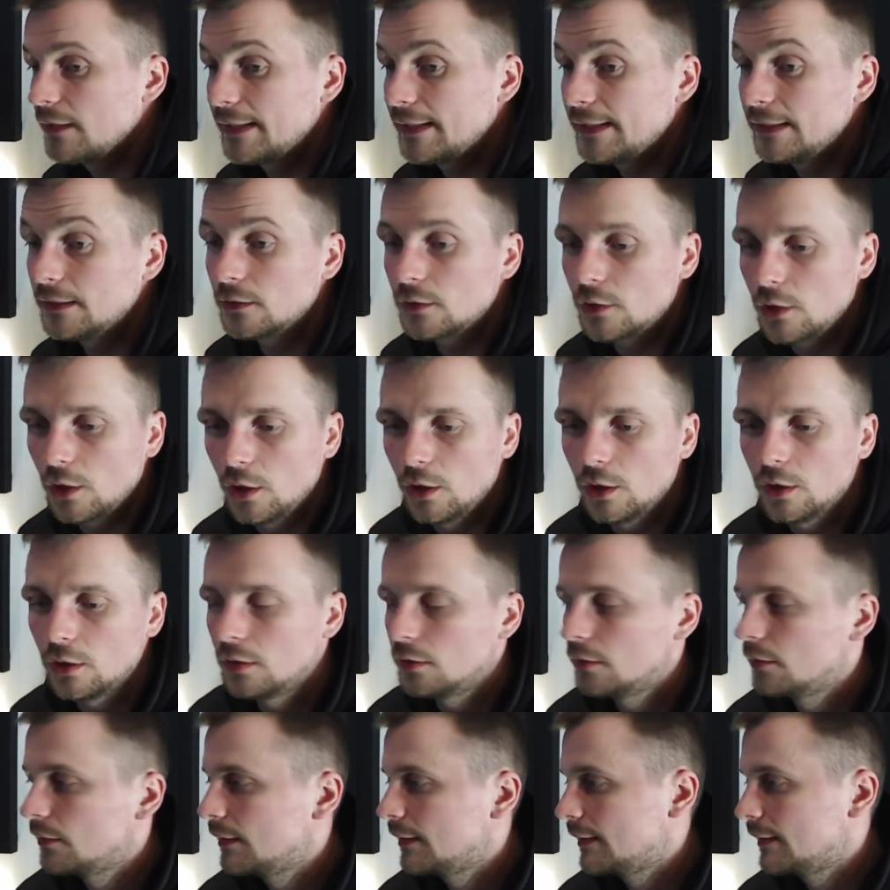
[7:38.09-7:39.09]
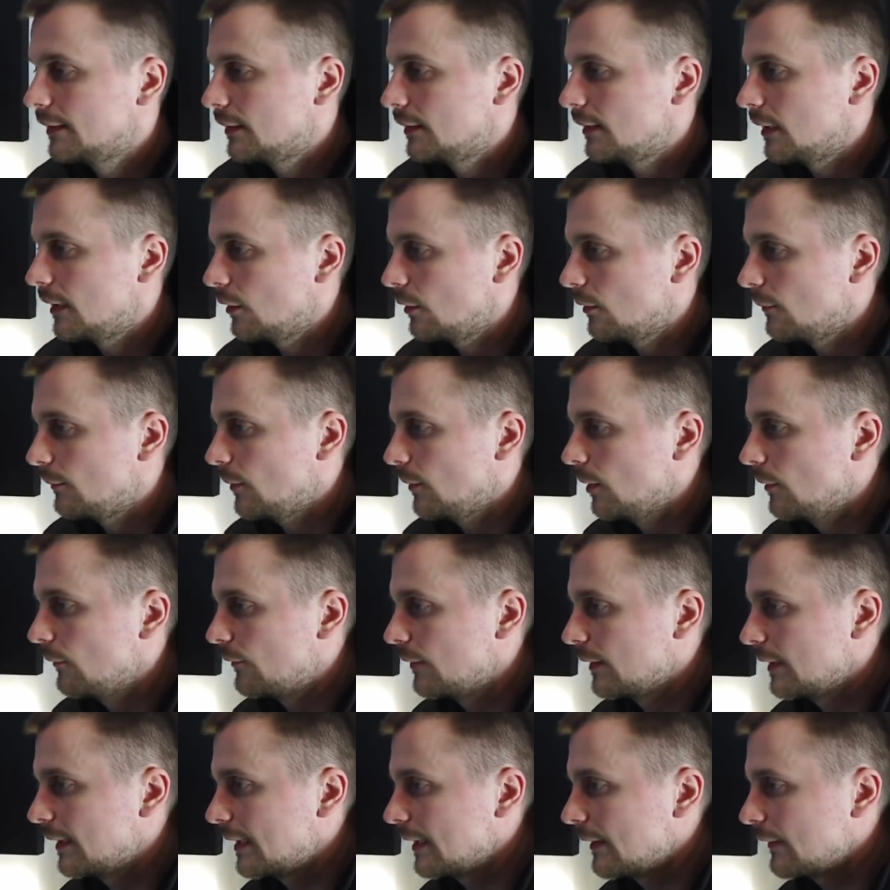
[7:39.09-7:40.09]
he'll go.
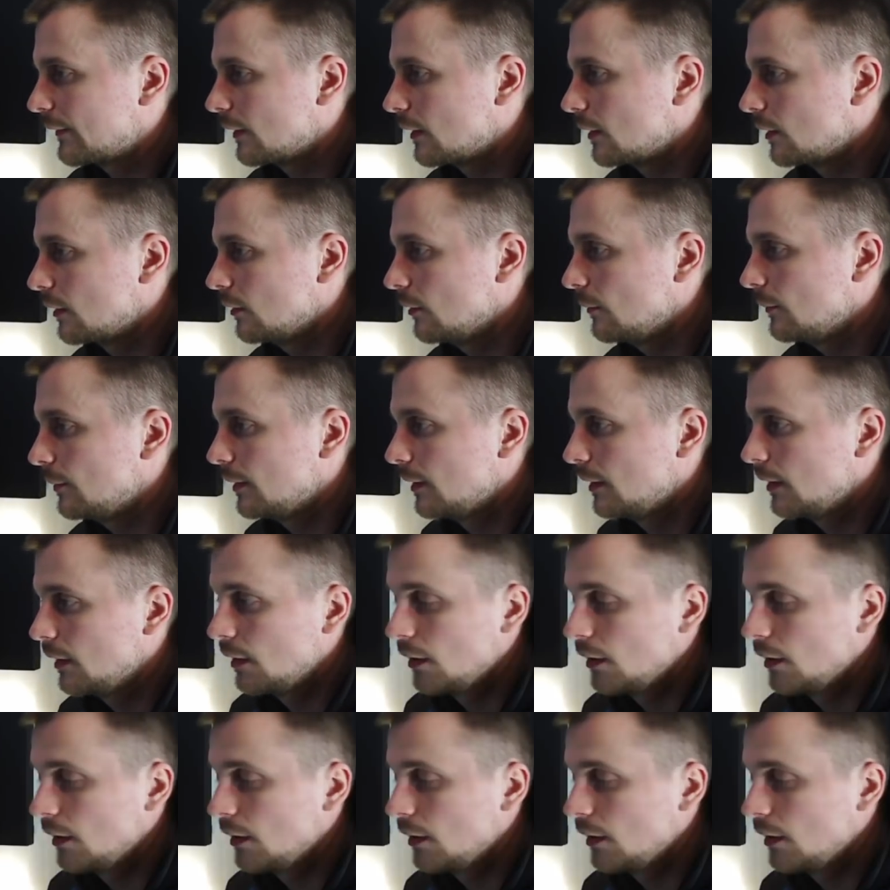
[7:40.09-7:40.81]
Hopefully he gets a club.